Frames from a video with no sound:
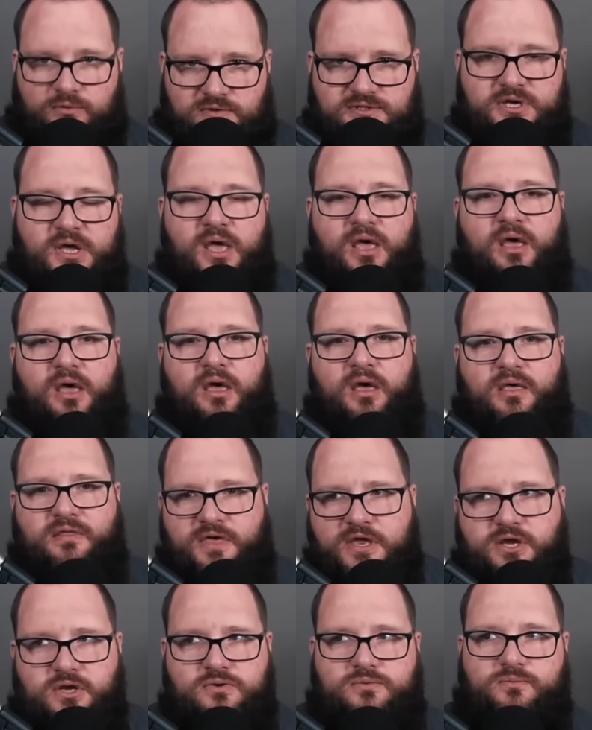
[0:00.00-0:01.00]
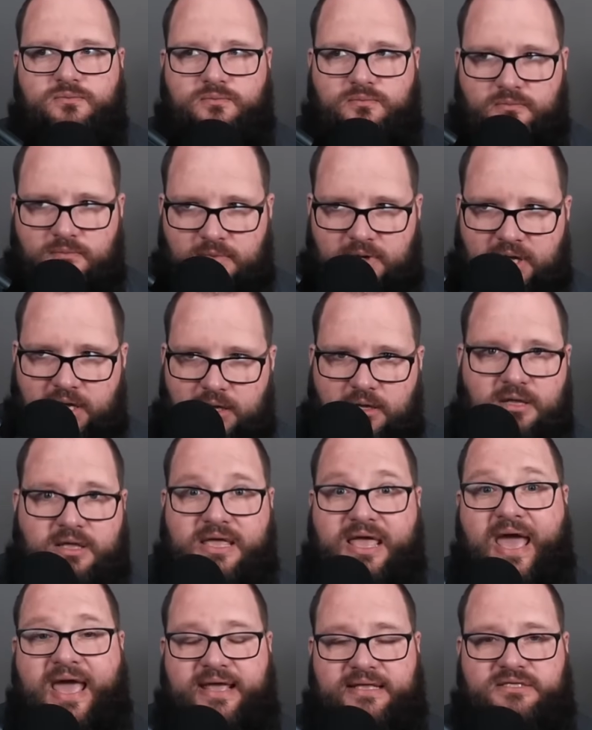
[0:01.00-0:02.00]
There is too much content, Sickbee. That
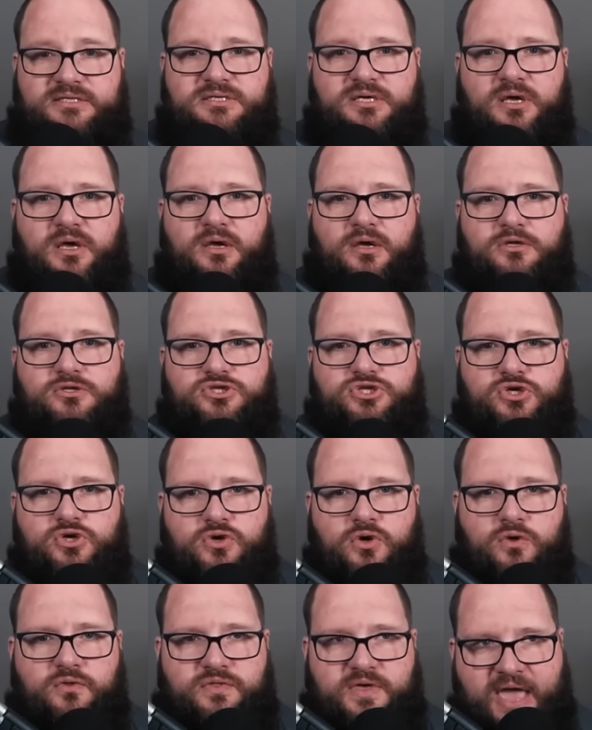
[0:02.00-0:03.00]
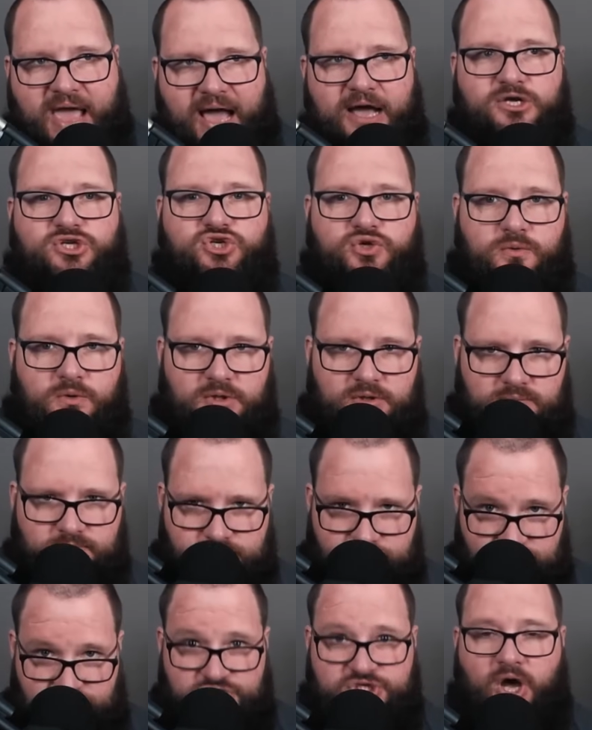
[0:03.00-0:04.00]
is the hard part. To the
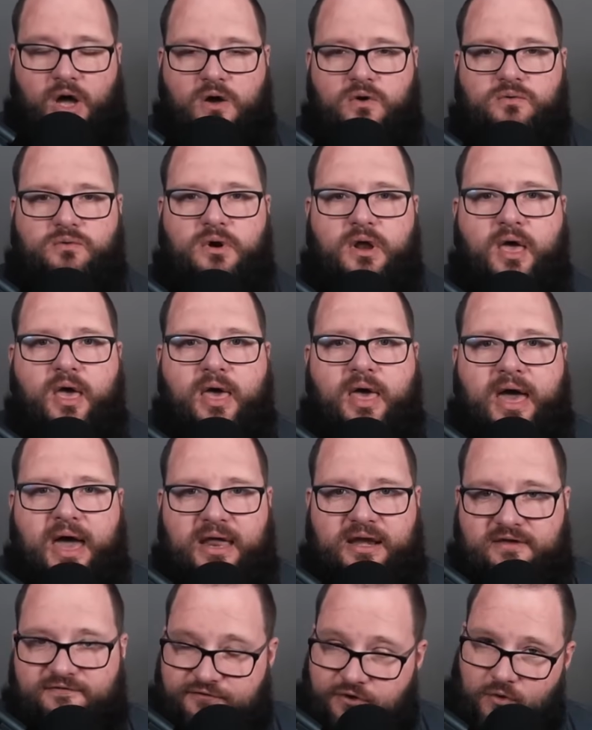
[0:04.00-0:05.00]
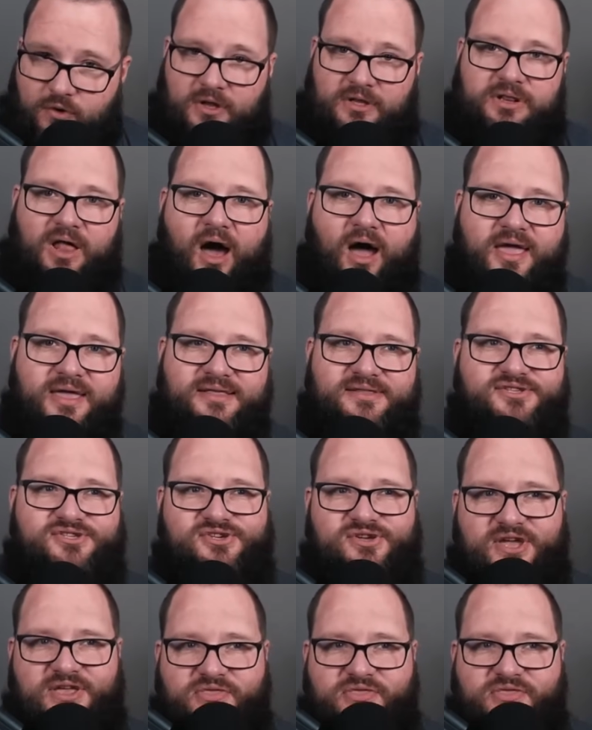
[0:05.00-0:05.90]
actual zone, and if you're Alliance,